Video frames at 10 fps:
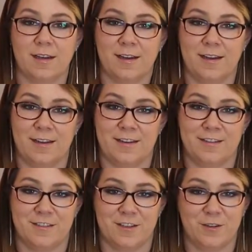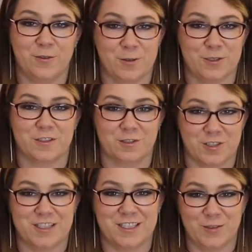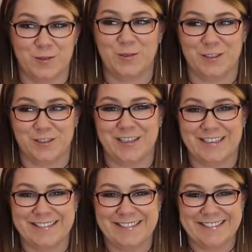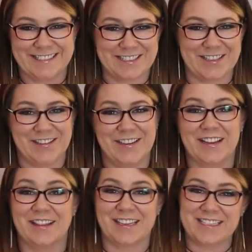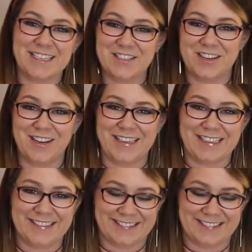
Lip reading: and of course our trusty old glue gun. So let's get started.